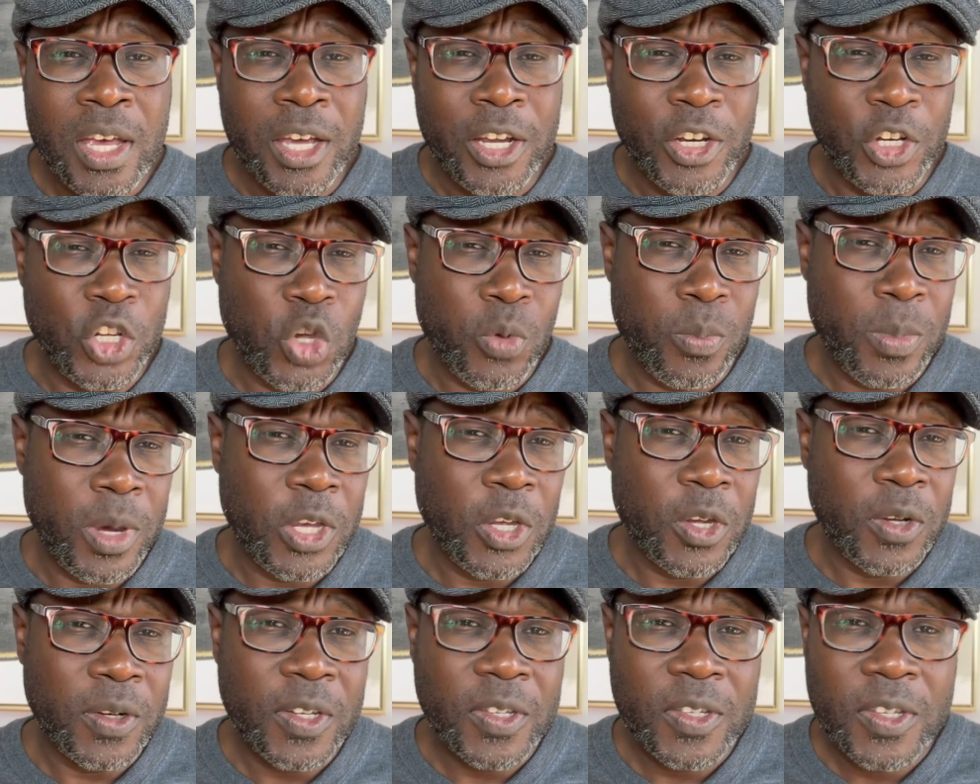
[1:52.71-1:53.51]
Do you make
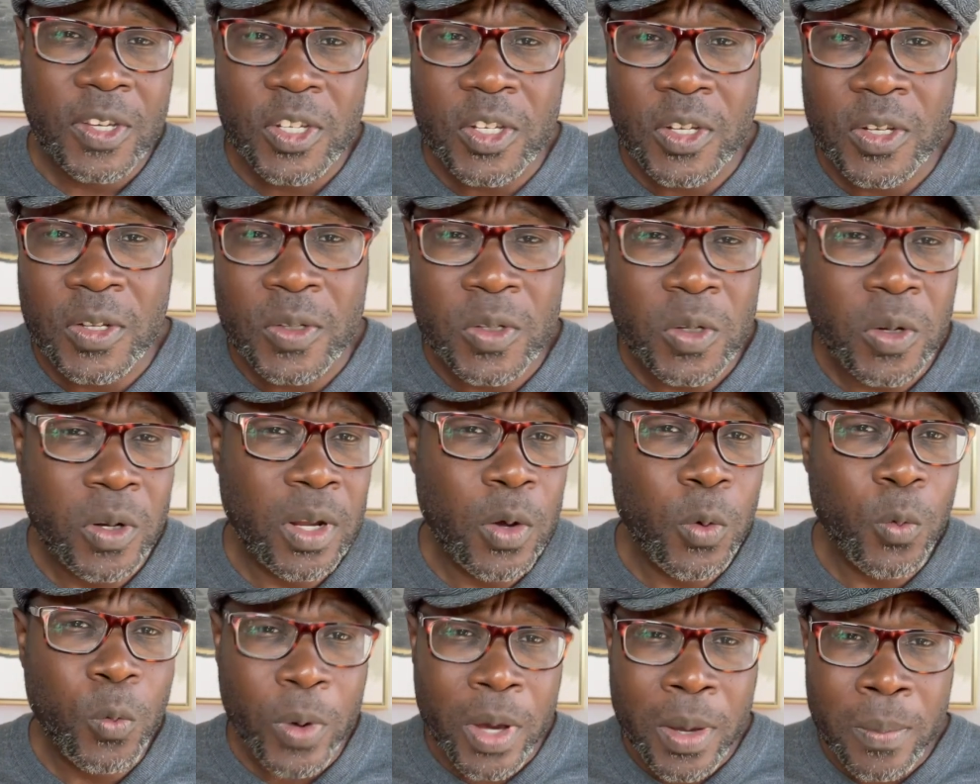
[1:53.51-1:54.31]
your decisions on
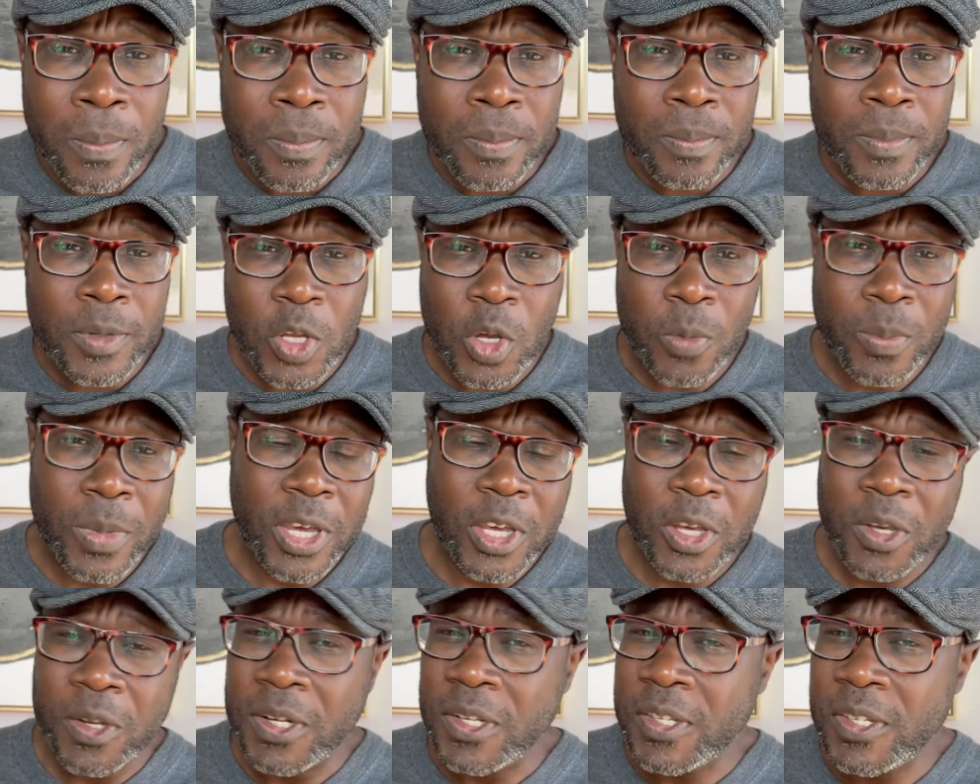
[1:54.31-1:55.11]
a whim? Do you
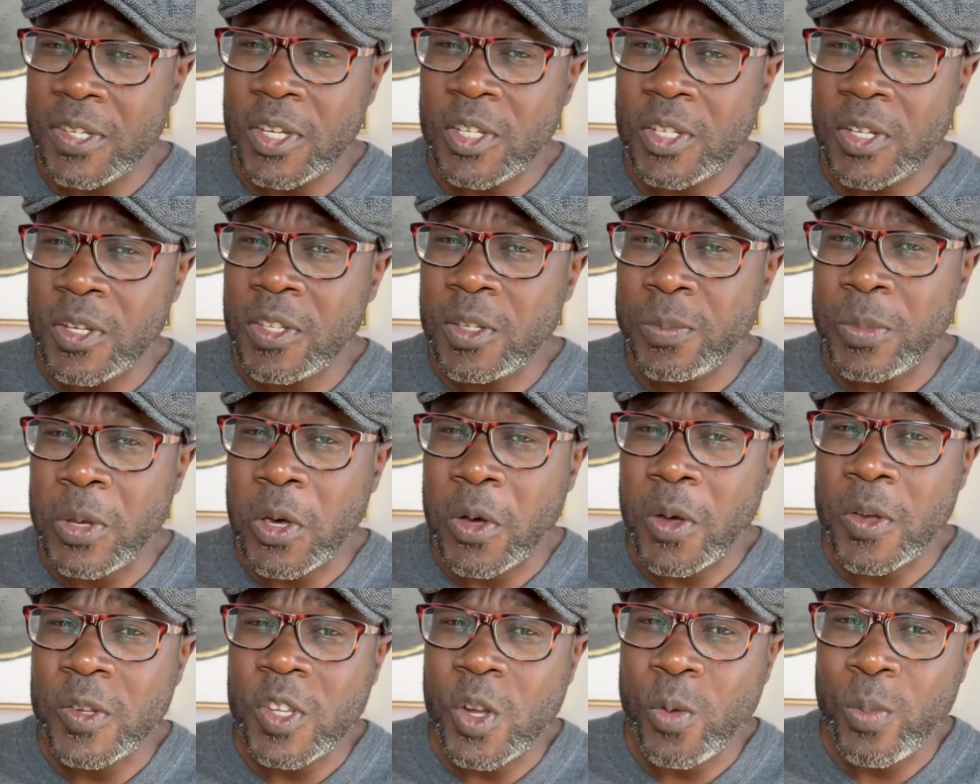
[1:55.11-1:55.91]
make your decisions
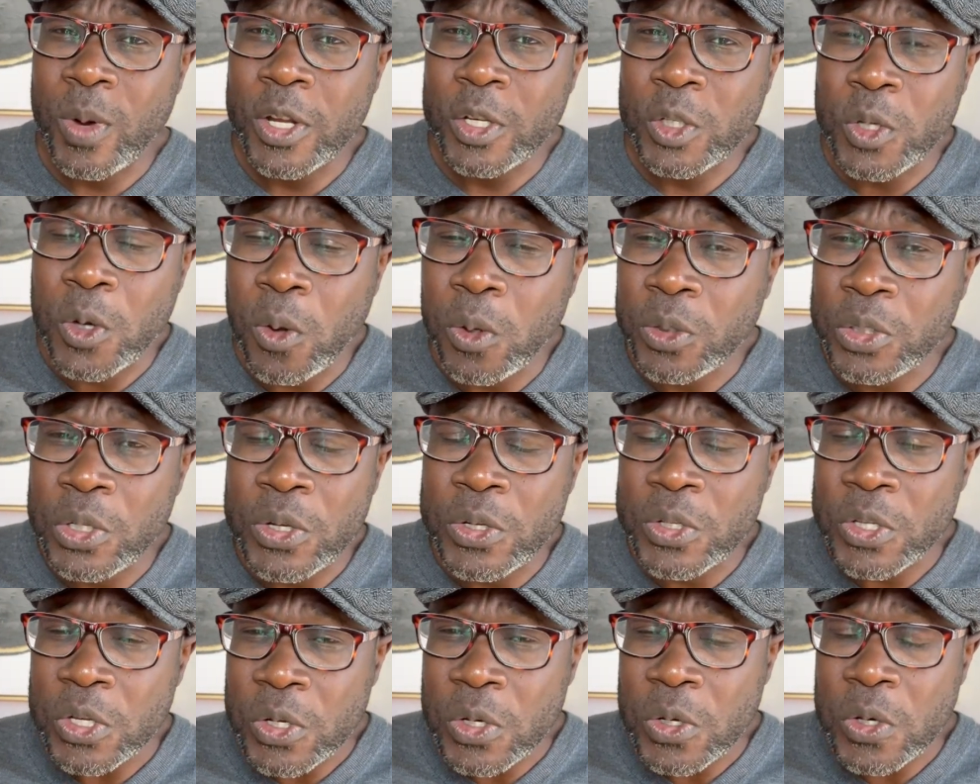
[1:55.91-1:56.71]
because someone told you
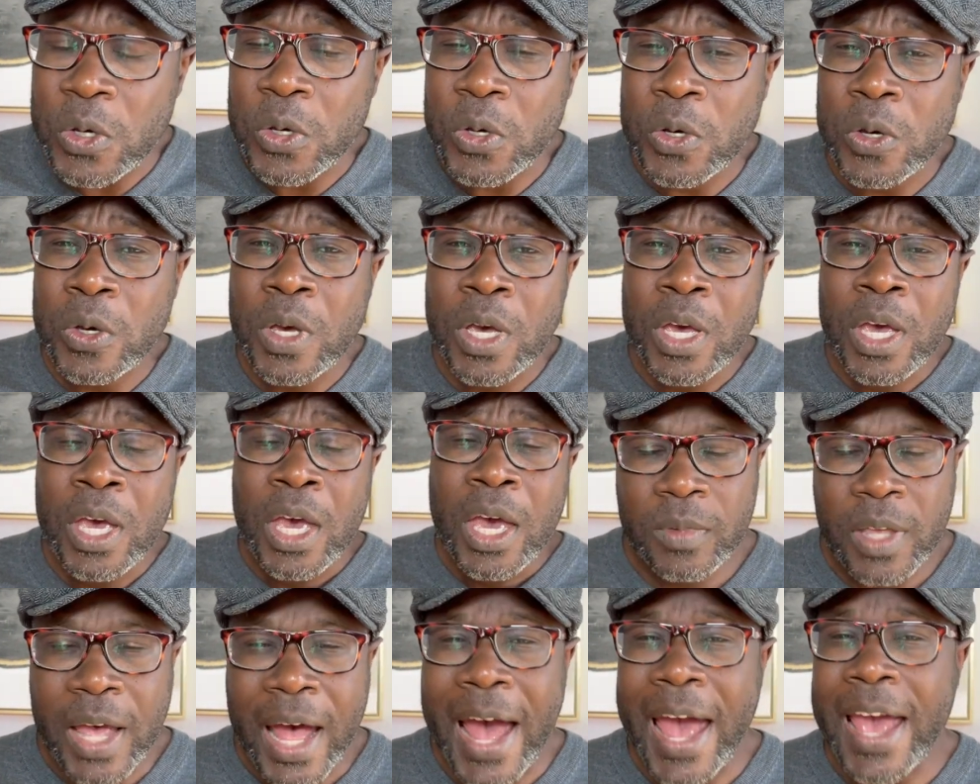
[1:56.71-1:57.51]
to?
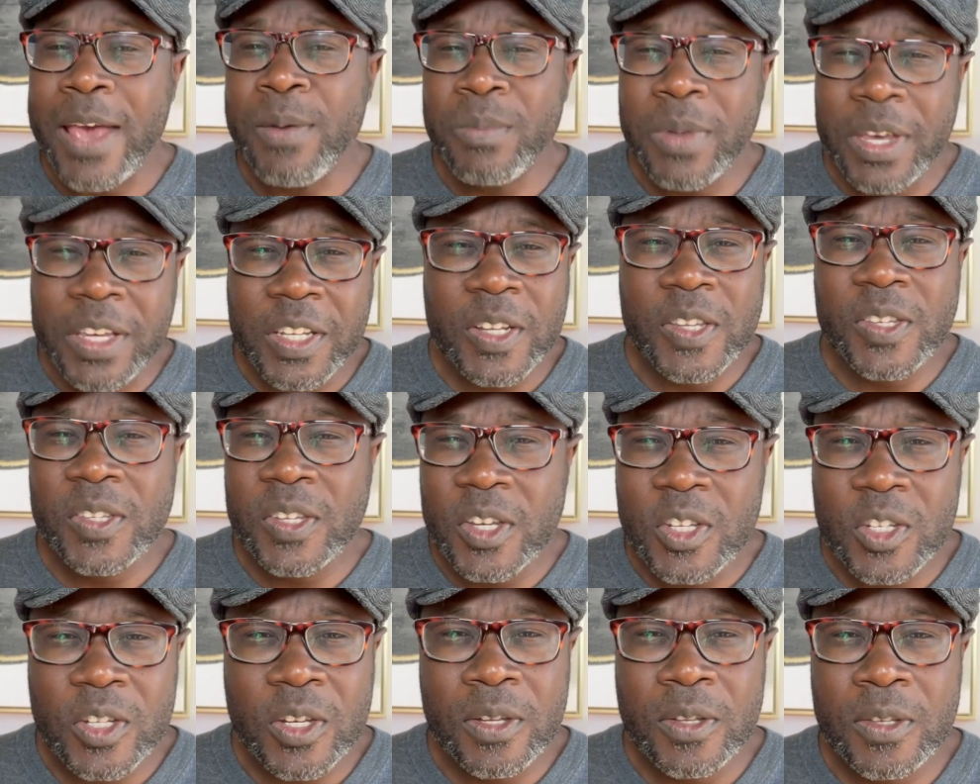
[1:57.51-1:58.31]
I make
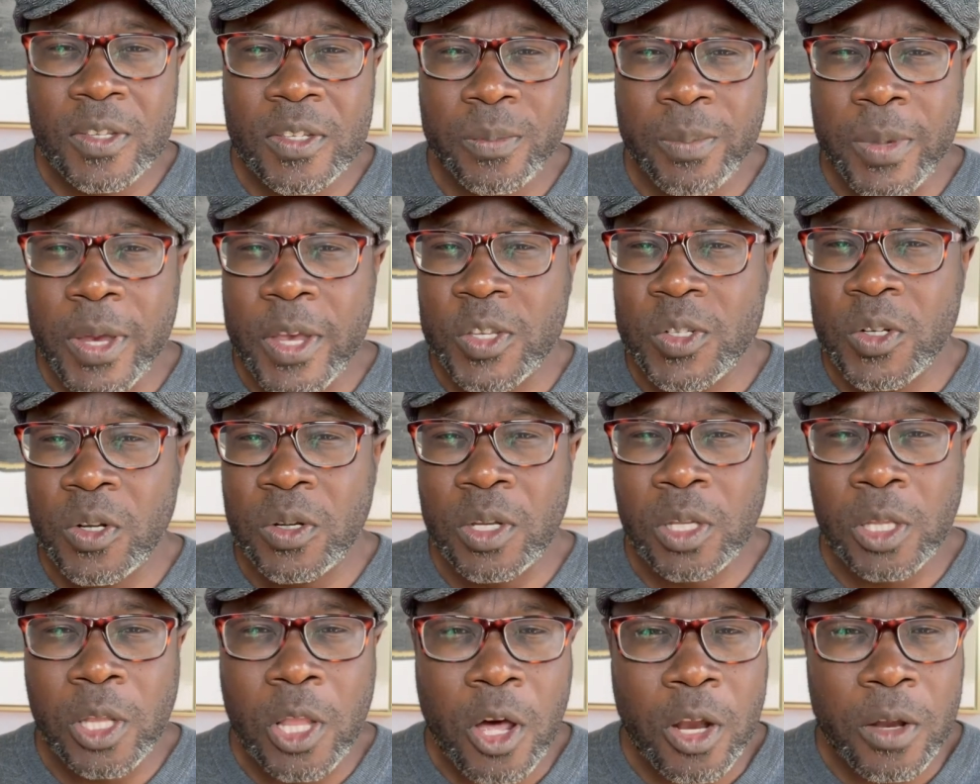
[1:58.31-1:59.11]
decisions based on
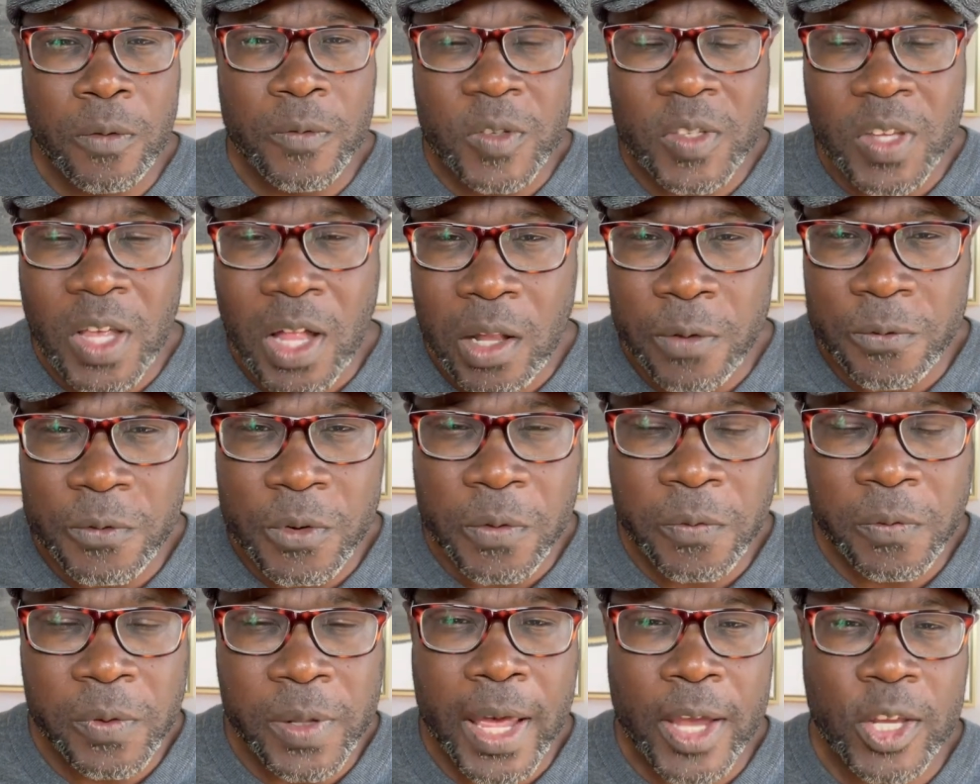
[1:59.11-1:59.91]
a lot of
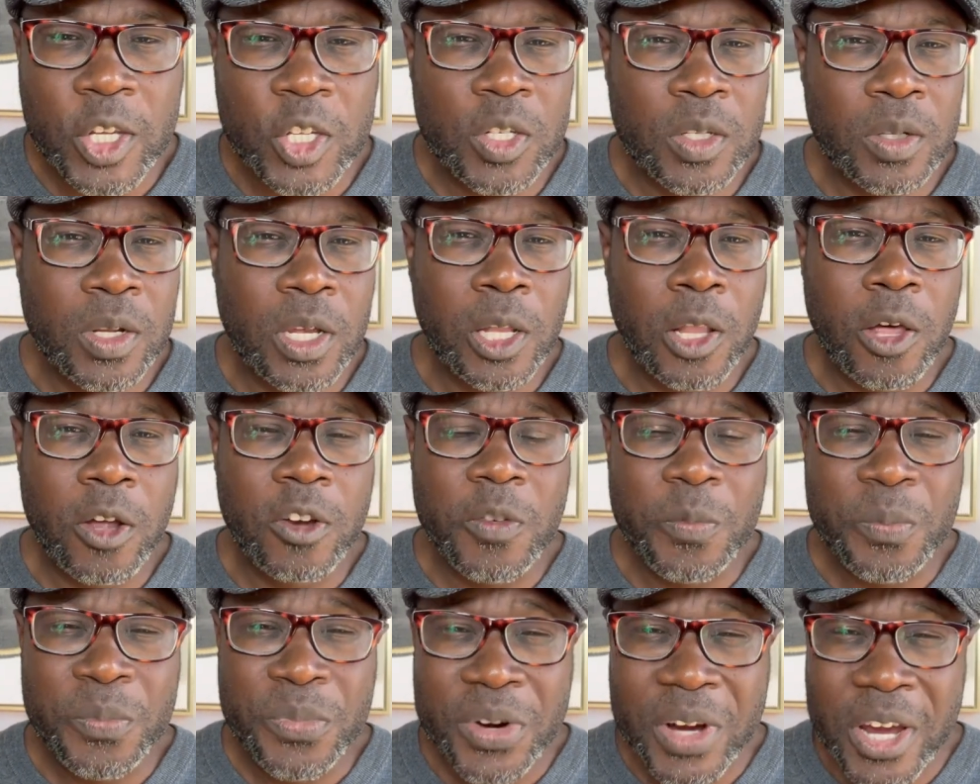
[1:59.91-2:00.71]
self-reflection, a lot
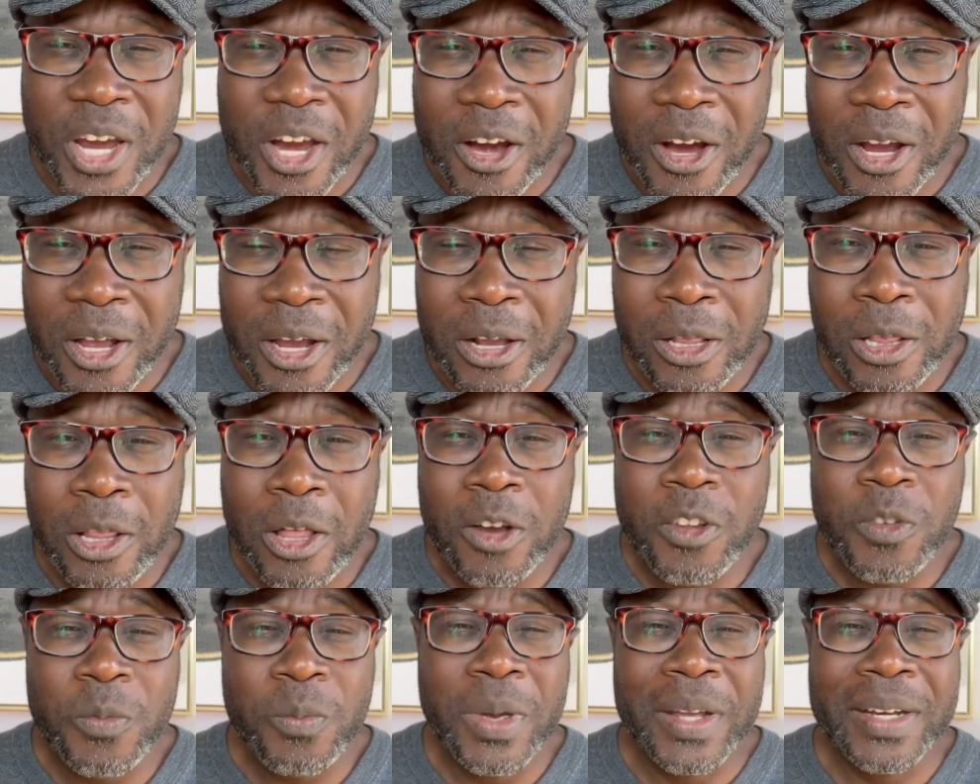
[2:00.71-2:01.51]
of prayer, a
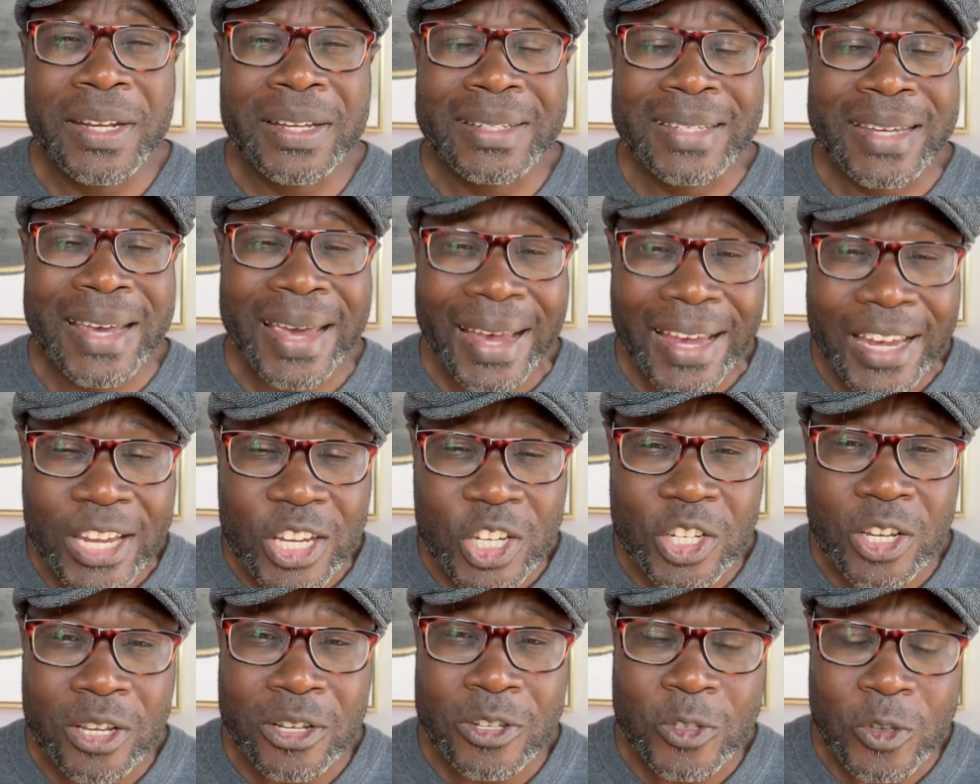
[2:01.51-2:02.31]
lot of
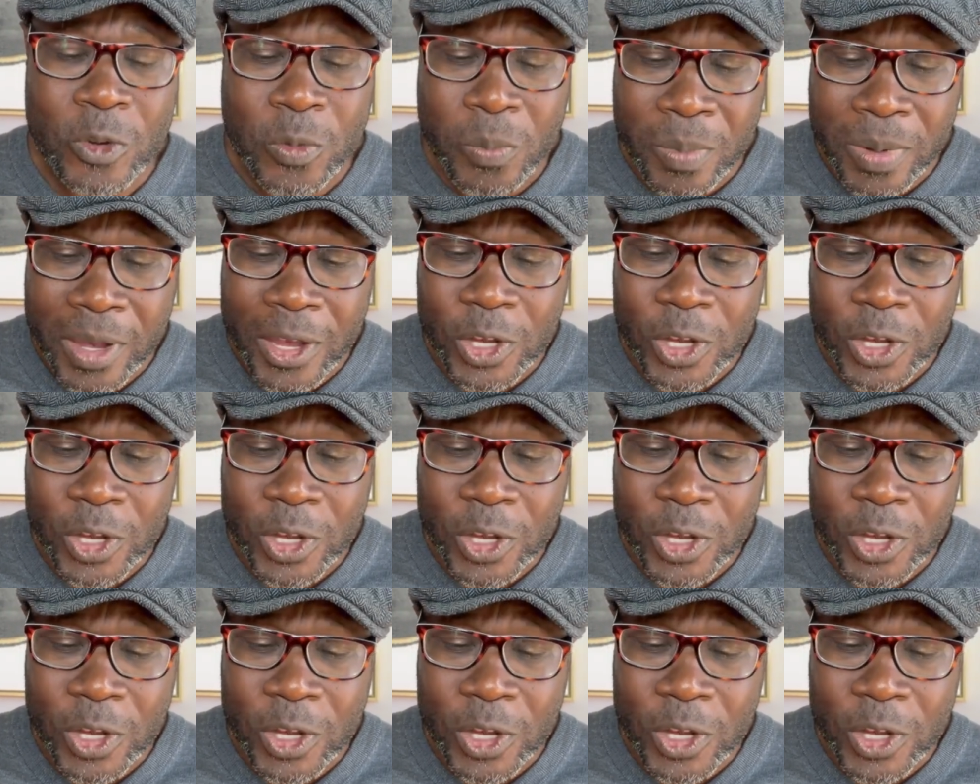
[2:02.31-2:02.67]
meditation to make